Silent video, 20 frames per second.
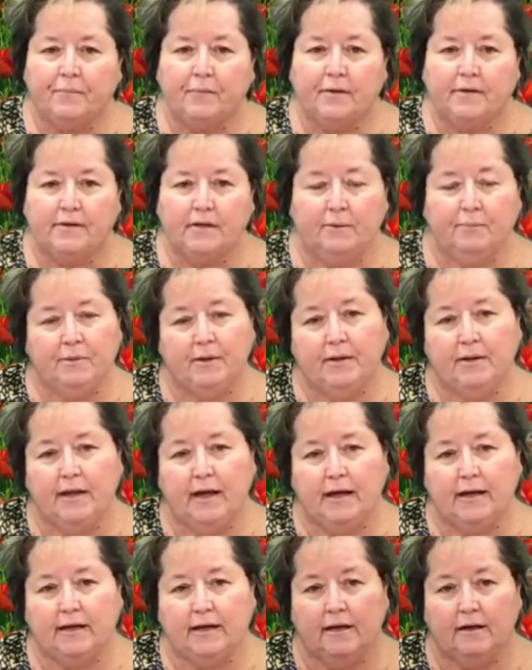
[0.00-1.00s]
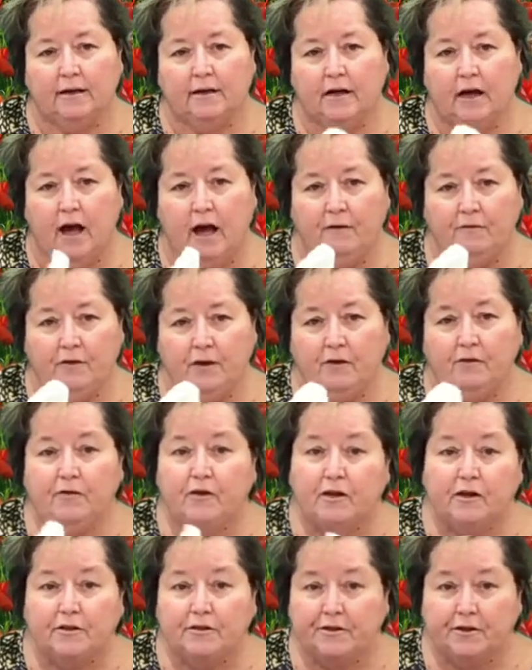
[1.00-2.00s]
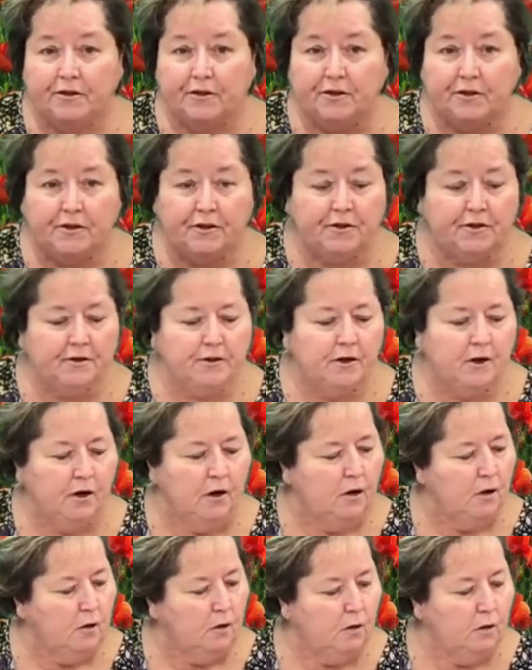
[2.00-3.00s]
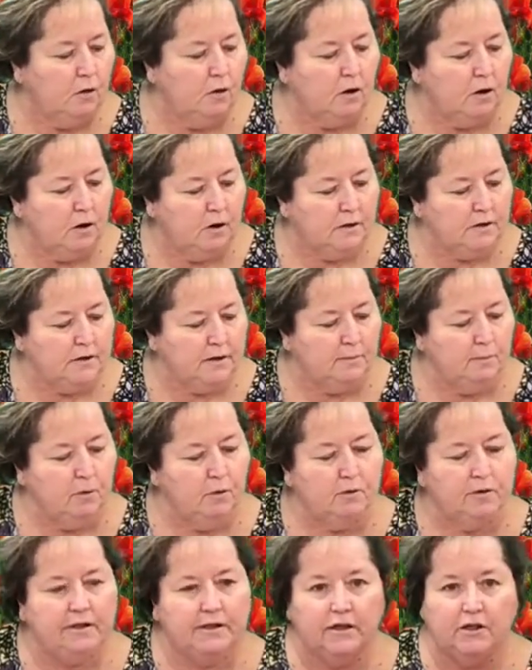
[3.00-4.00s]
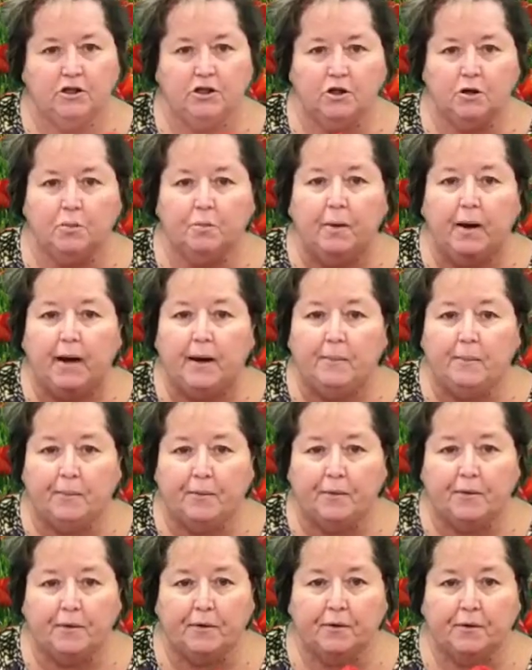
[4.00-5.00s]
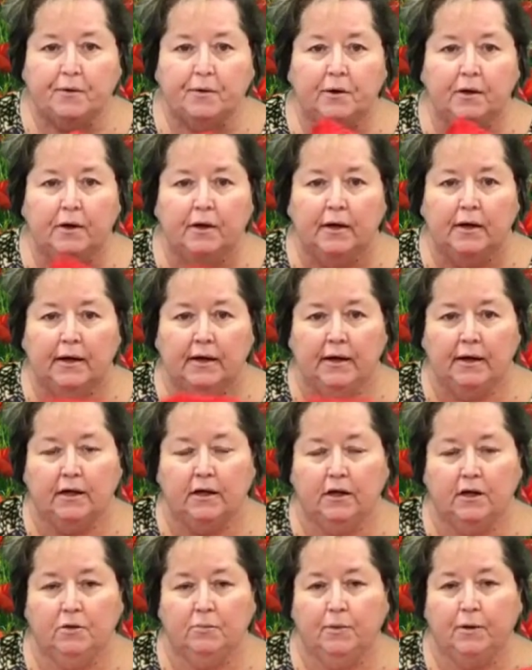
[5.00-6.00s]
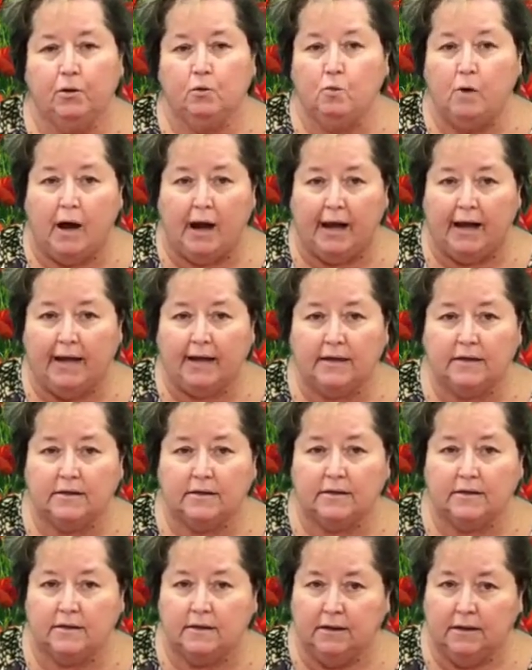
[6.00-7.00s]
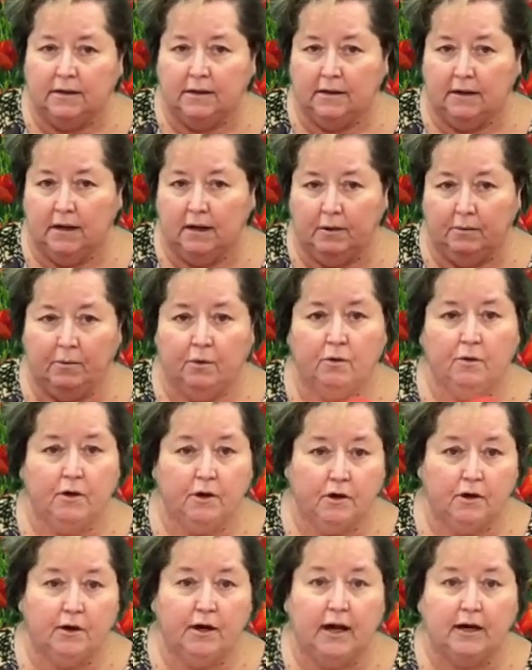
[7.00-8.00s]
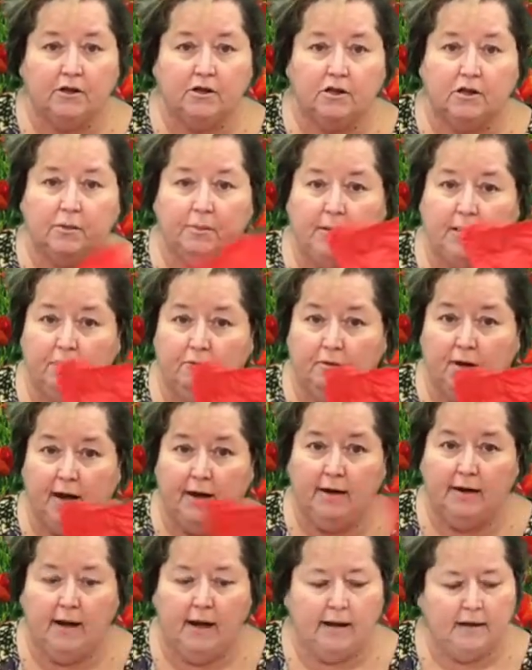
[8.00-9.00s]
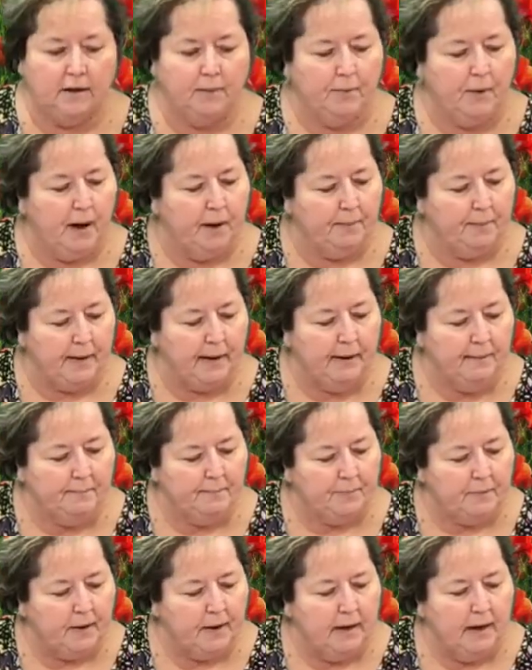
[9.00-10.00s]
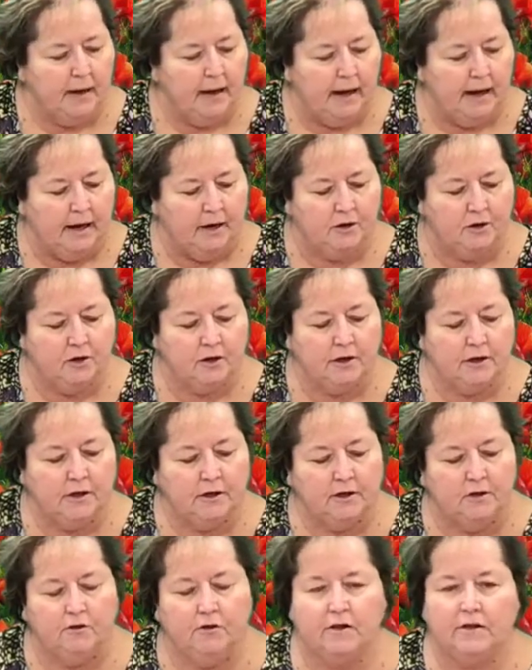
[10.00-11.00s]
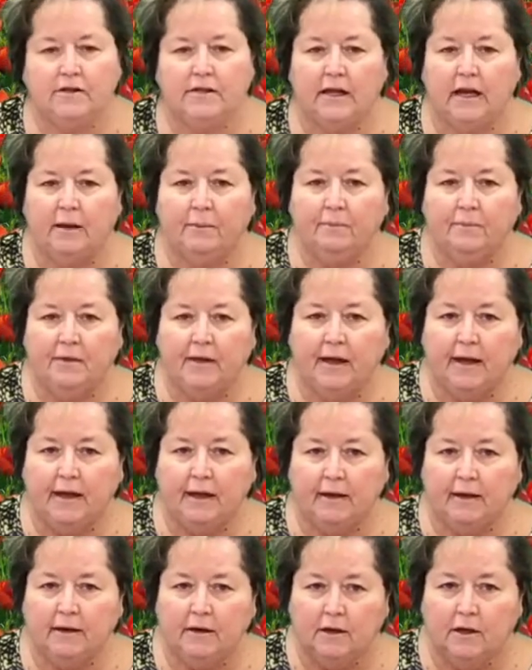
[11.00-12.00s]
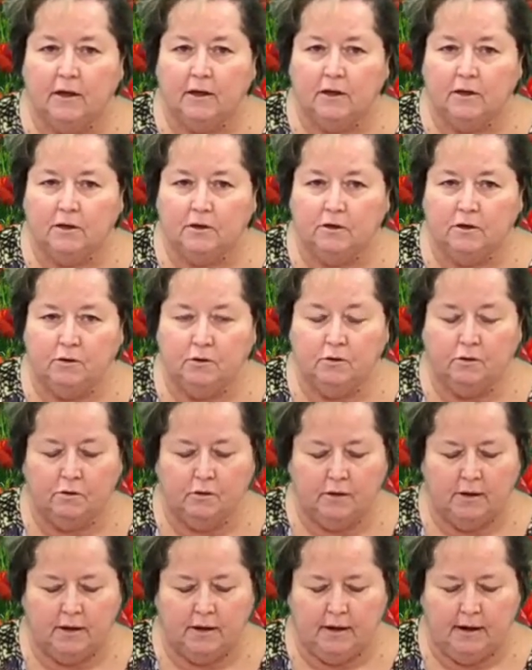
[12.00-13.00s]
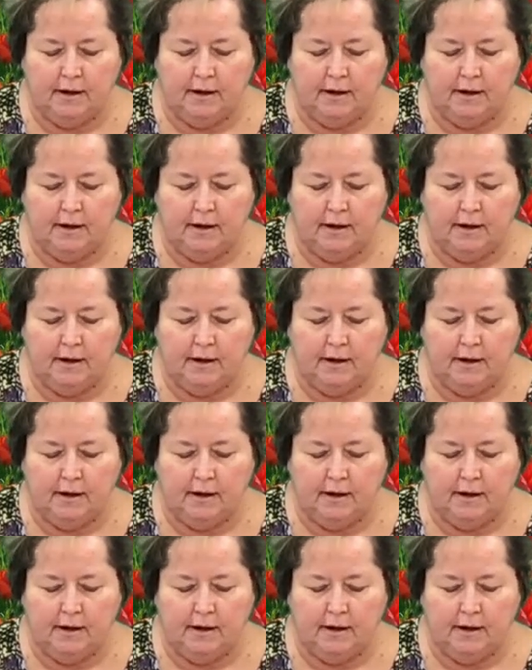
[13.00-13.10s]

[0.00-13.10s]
something like a coffee filter or some old tissue paper. It could be white, or it could actually be red like the poppy. And you're going to do the same thing to the